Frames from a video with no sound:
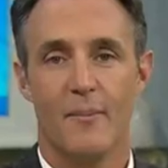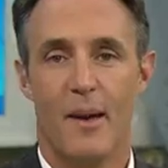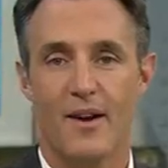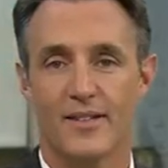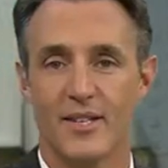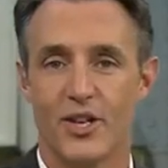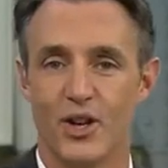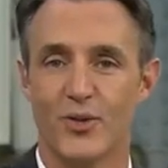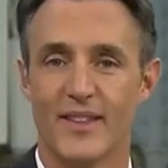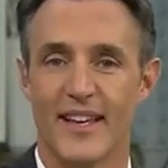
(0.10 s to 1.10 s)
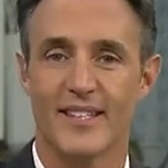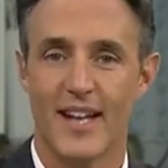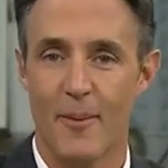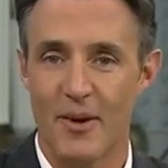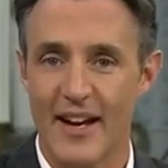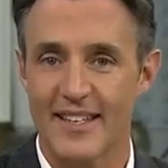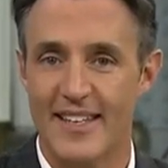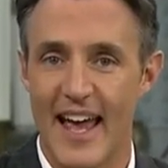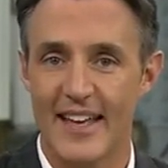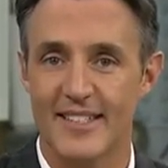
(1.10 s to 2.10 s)
Parents and children, listen up. Our next
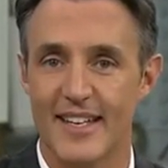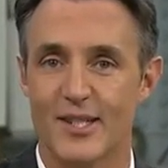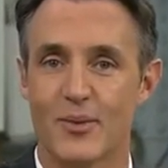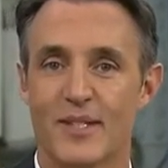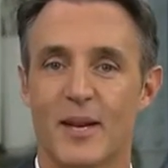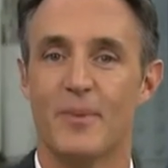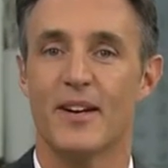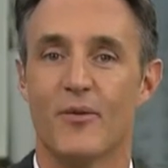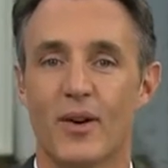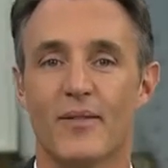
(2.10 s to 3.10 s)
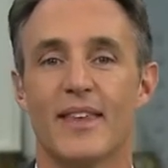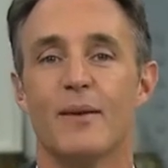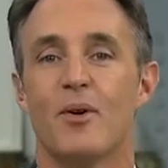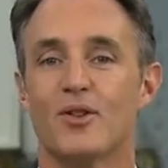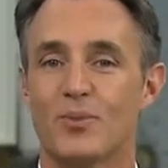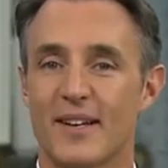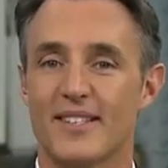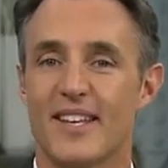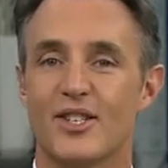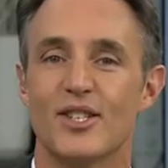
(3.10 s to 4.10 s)
guest is the recipient of one of the most
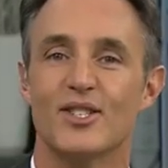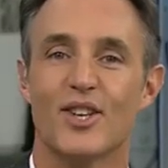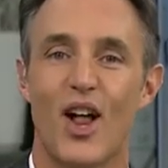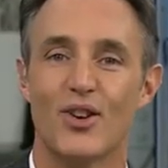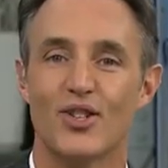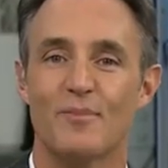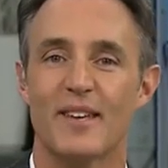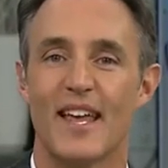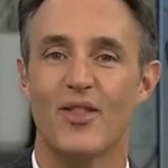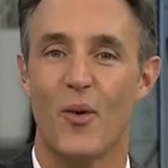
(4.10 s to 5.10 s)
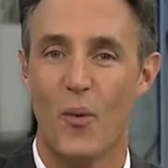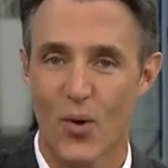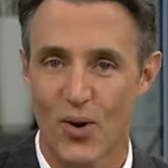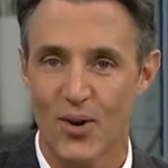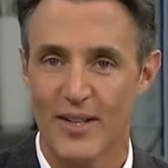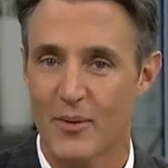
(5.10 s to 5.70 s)
prestigious scholarships in the world,